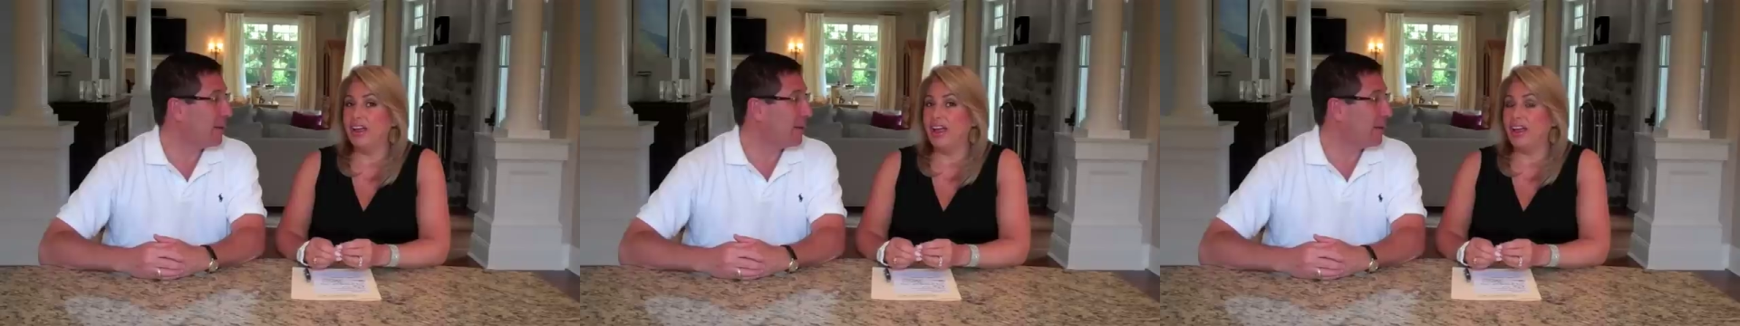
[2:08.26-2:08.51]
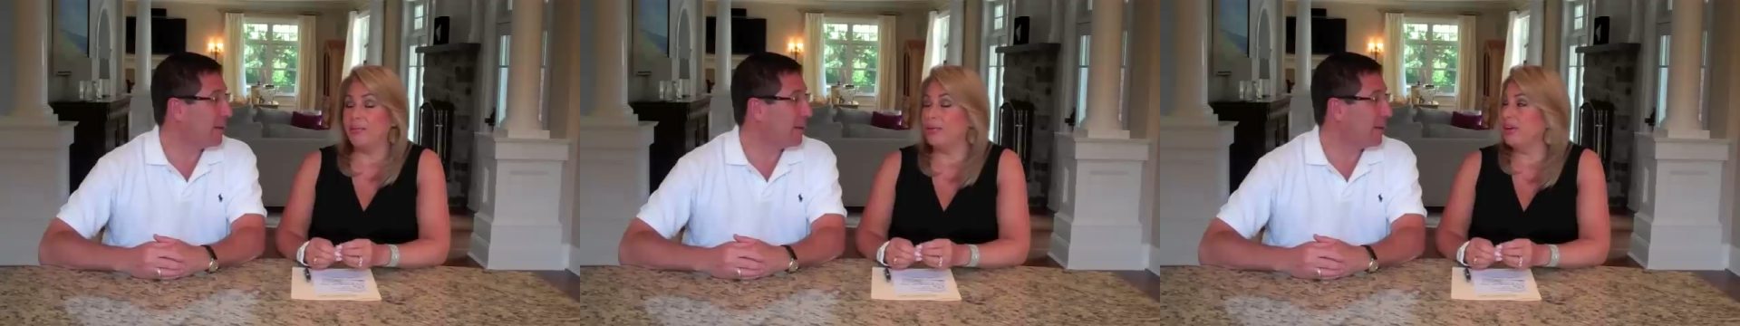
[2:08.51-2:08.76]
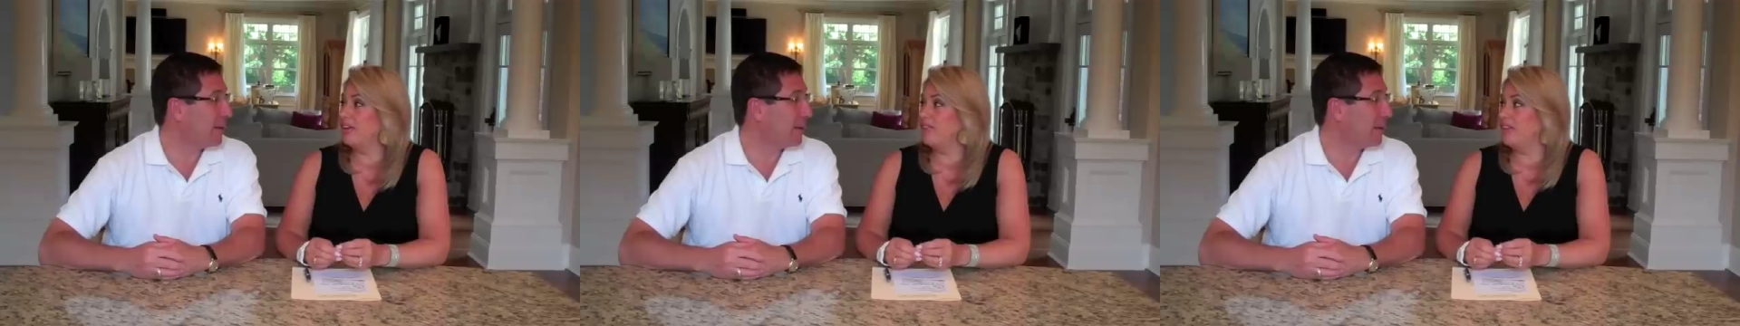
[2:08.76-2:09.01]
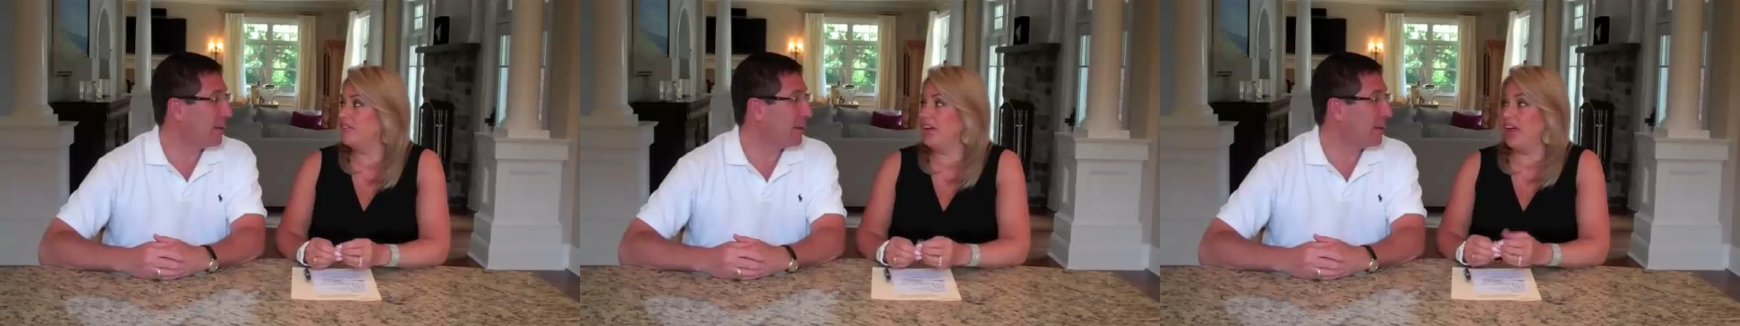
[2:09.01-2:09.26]
Speaker 1: uh, we have
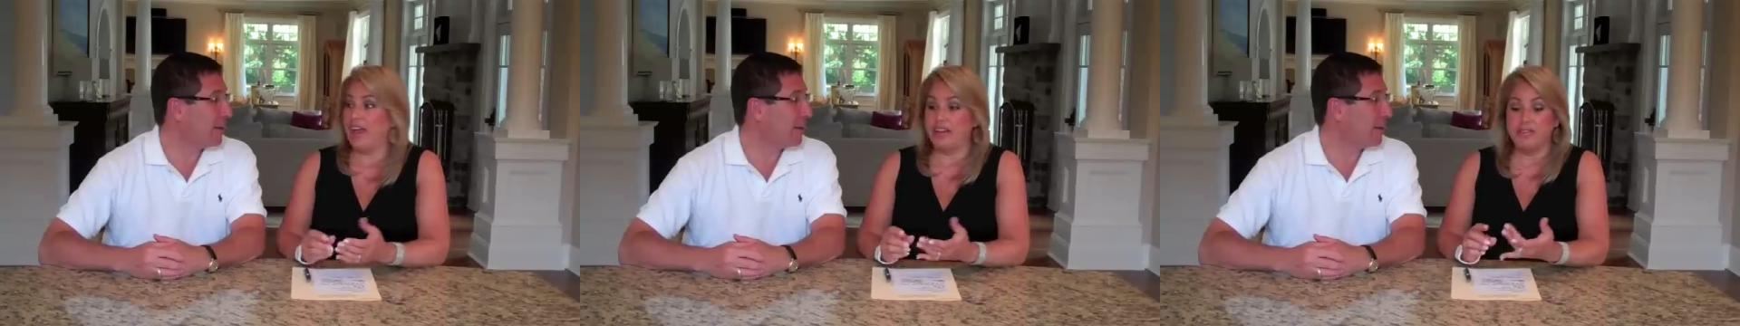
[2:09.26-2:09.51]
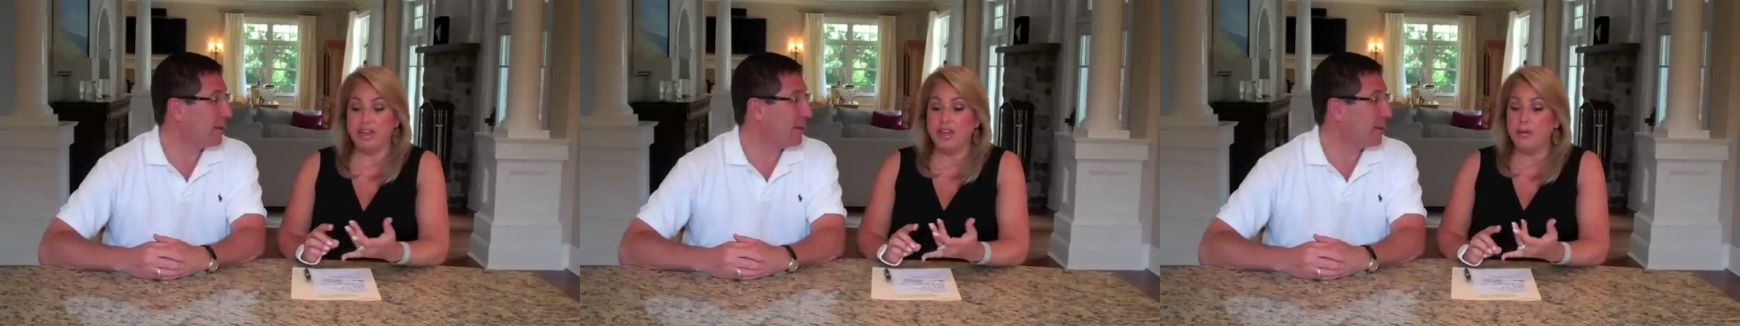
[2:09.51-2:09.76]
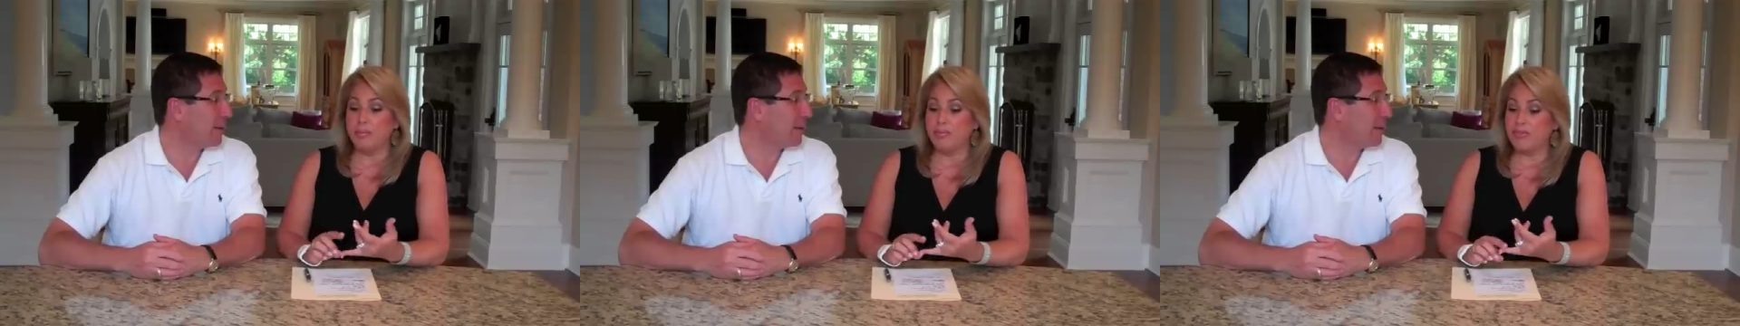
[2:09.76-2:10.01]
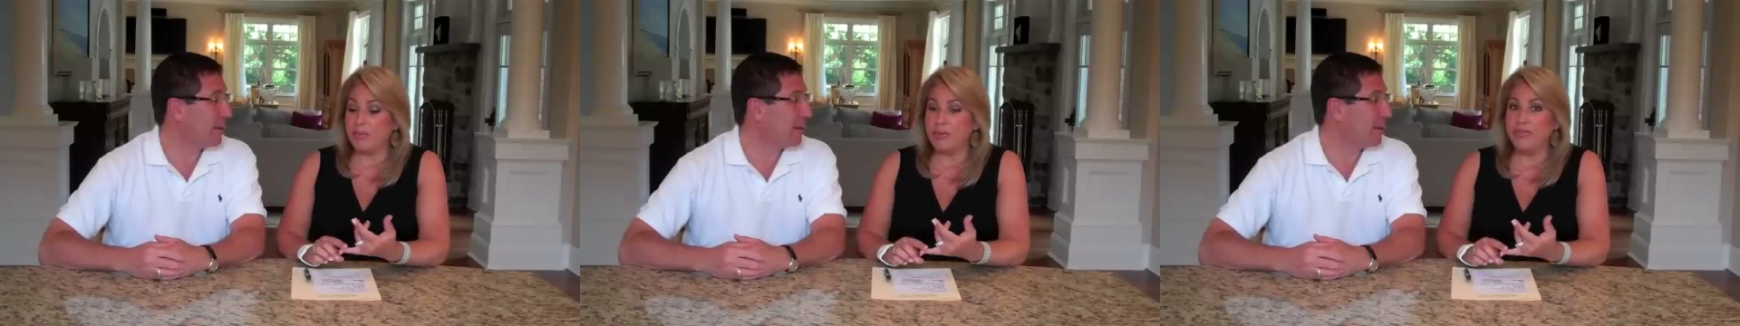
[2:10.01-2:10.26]
ever had
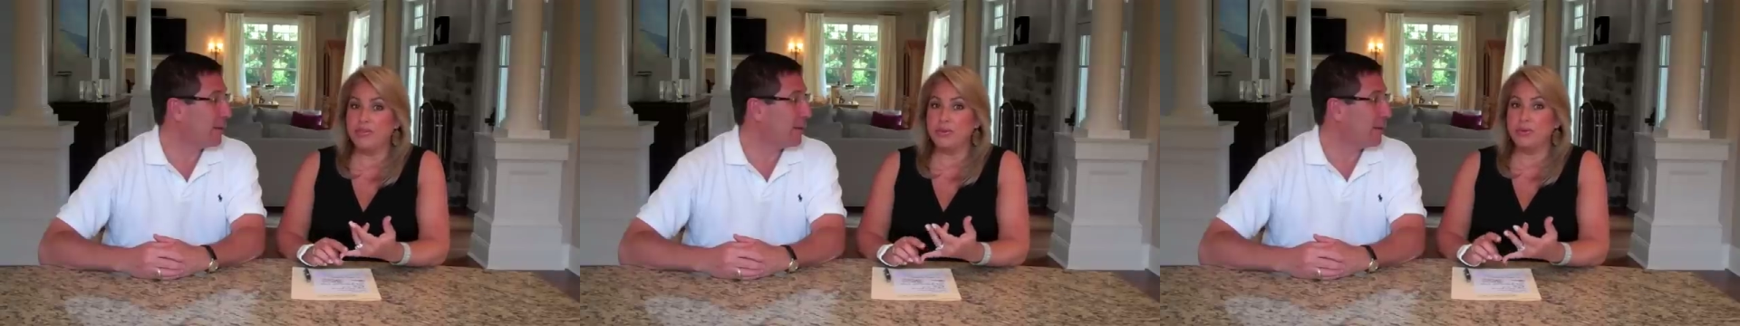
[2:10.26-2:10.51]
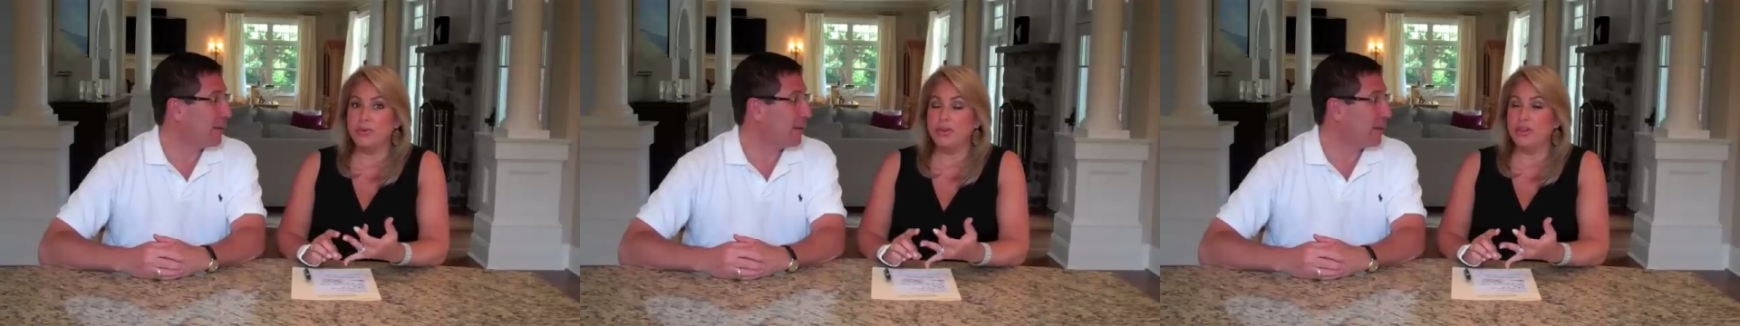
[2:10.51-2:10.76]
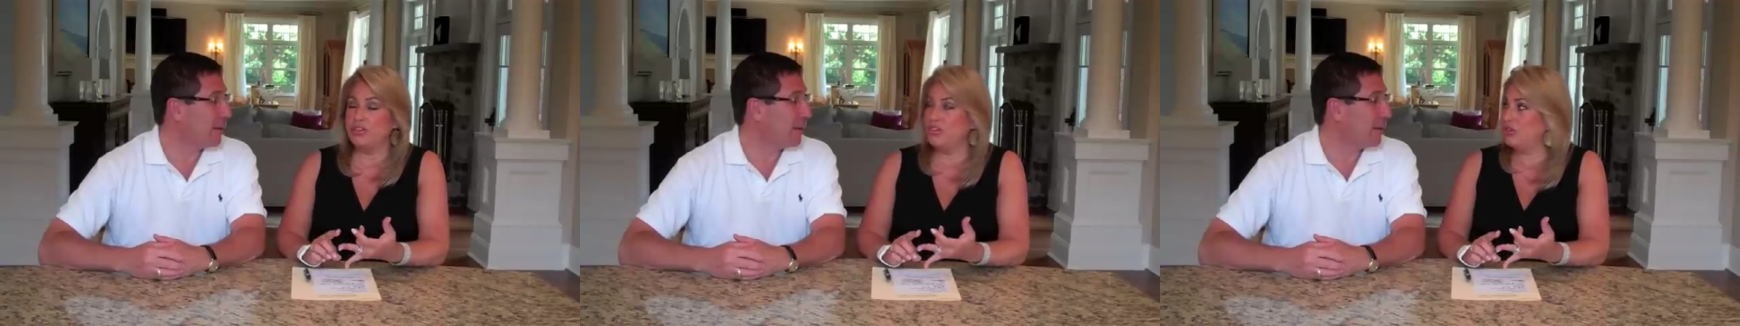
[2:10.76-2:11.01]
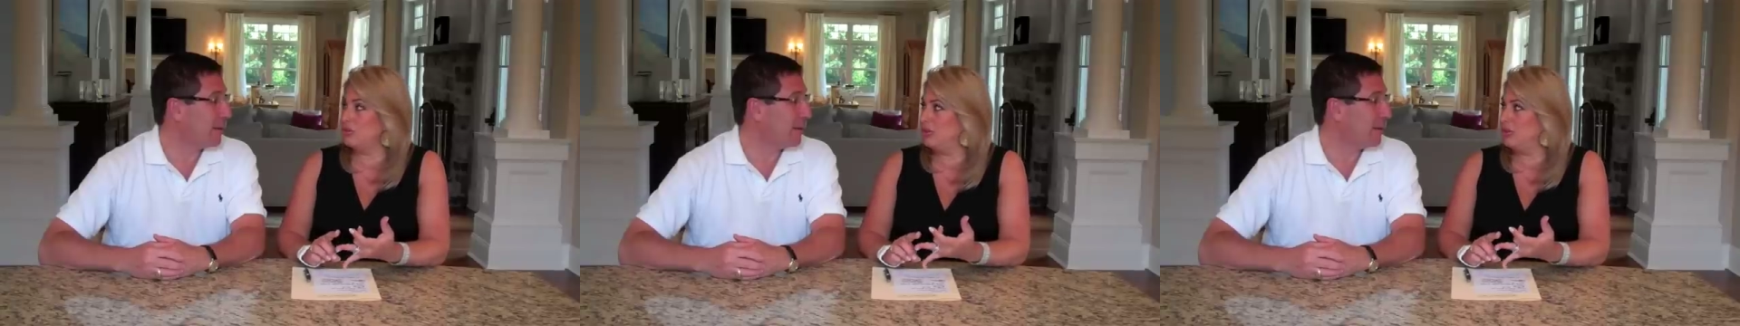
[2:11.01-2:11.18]
from the food to